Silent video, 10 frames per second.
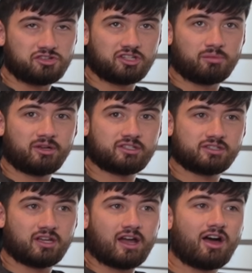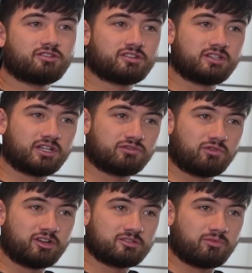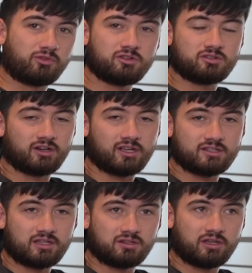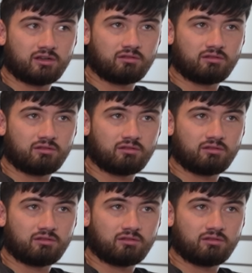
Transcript: then you see your big sis get a house in the next four years before you turn 18, you're like,